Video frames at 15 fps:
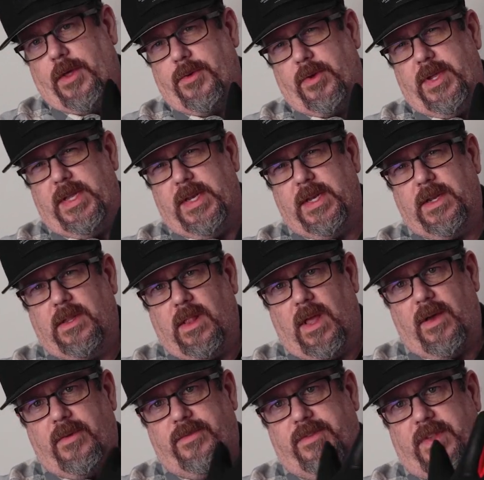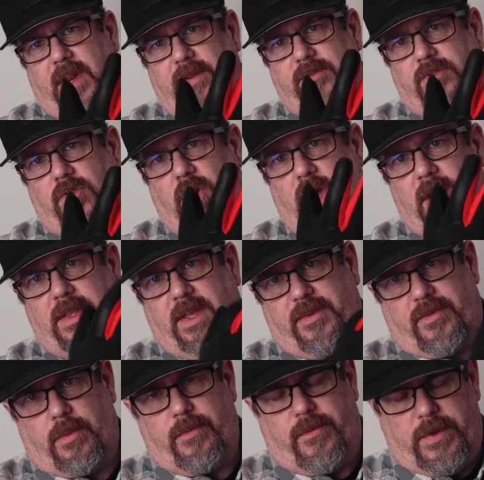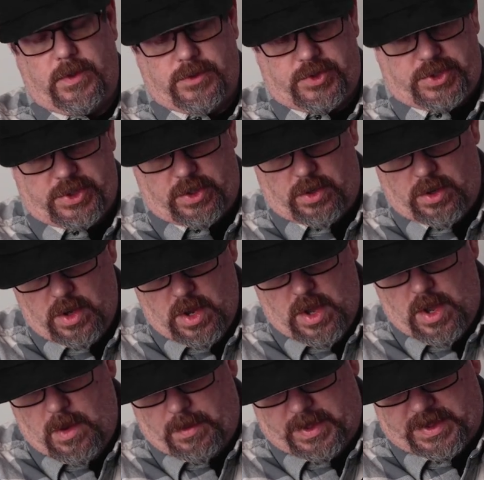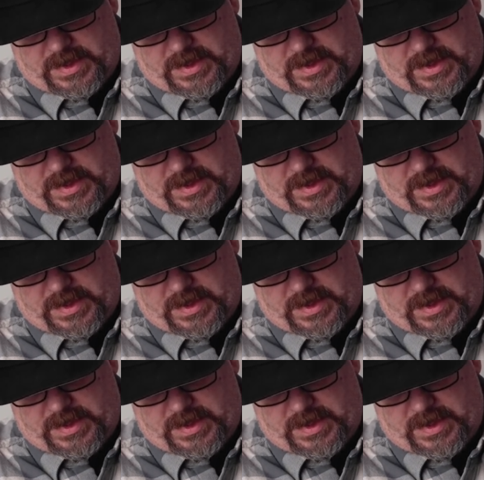other heated gloves that I've tried, like from Field Shear, but